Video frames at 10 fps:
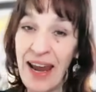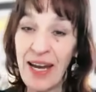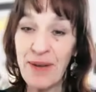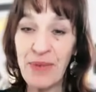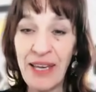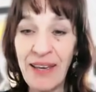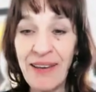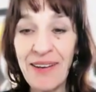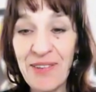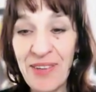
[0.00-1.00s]
enemy,
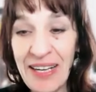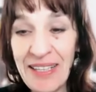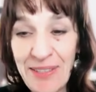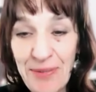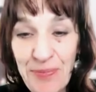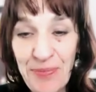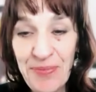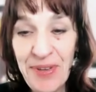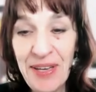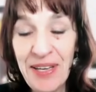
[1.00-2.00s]
right?
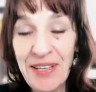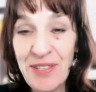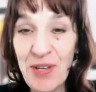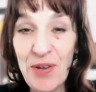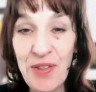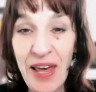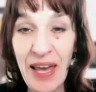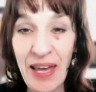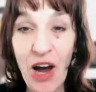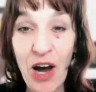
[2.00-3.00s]
So
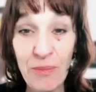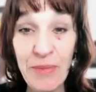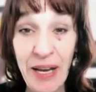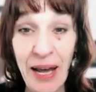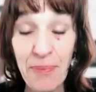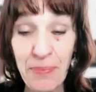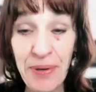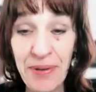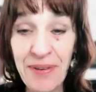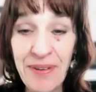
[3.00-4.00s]
they armored up.